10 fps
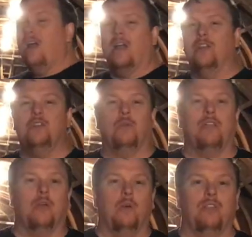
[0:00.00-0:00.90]
We're not gonna do
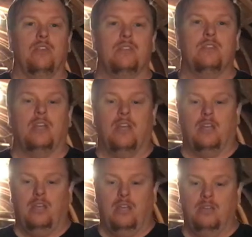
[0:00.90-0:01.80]
anything with this
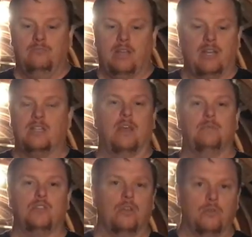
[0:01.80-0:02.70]
uh,
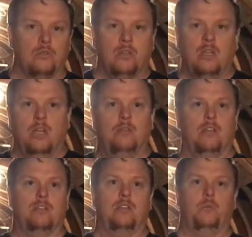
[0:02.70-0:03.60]
anytime soon.
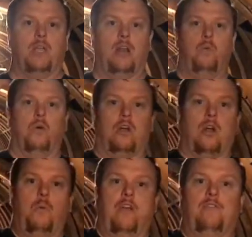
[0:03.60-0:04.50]
This is, we kind of work
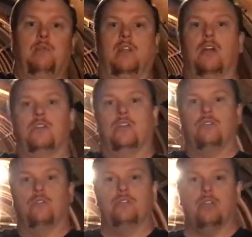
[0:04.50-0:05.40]
our way from the launch
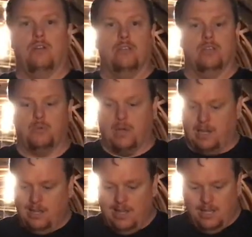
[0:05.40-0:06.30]
control center this
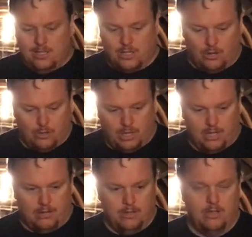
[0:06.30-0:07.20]
way. So
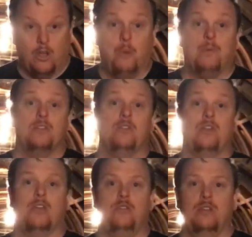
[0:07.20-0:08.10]
uh, open to
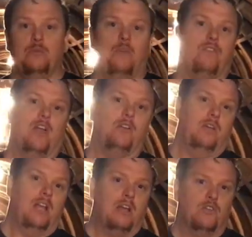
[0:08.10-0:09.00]
suggestions. We've thought
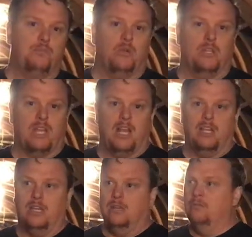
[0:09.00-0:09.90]
greenhouse, bowling
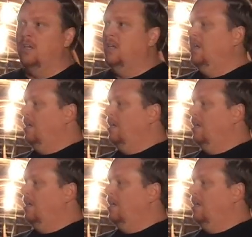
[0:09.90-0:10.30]
alley.